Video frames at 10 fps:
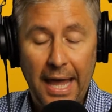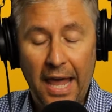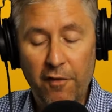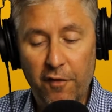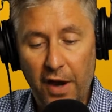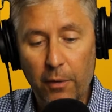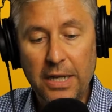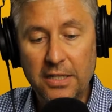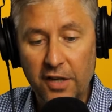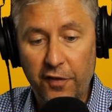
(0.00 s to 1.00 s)
a very
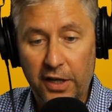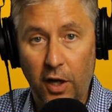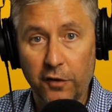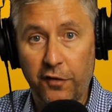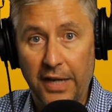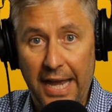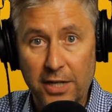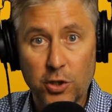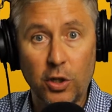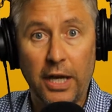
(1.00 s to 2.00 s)
difficult
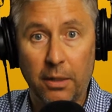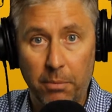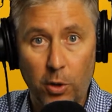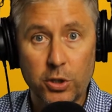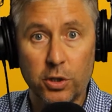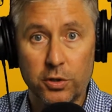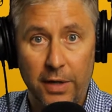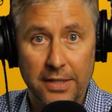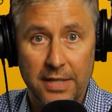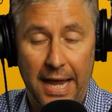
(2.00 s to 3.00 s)
financial and emotional
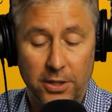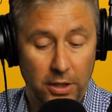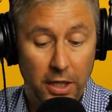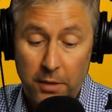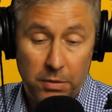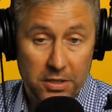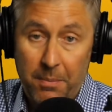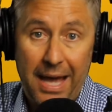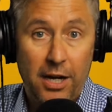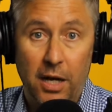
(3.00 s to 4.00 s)
transaction. Doesn't
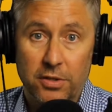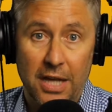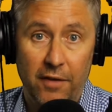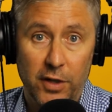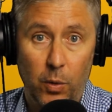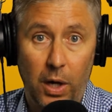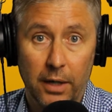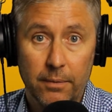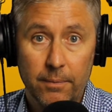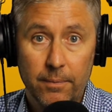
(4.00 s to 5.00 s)
matter how savvy you are.